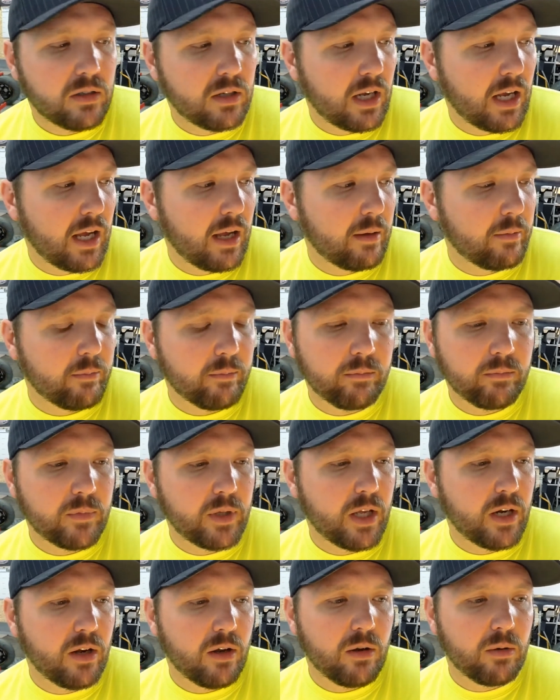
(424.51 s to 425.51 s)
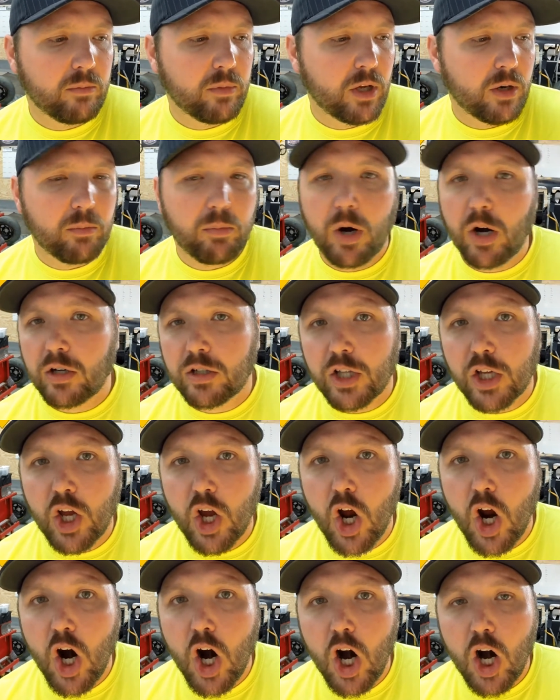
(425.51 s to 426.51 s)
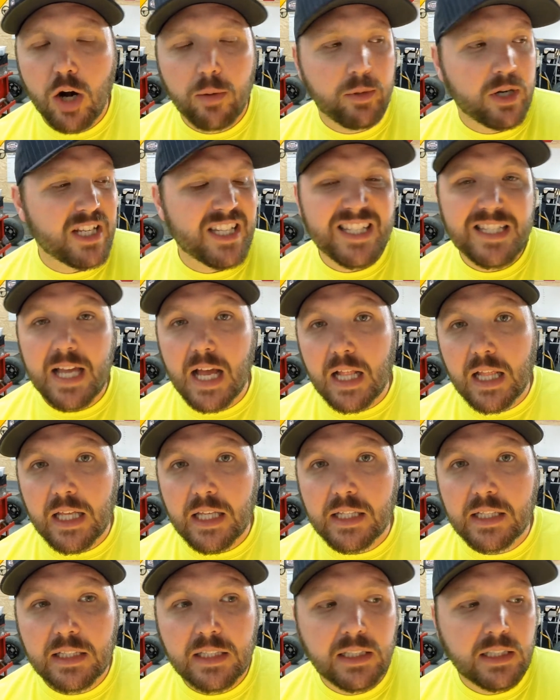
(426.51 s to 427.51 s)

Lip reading: I'm going to park the car. I'm going to sell it.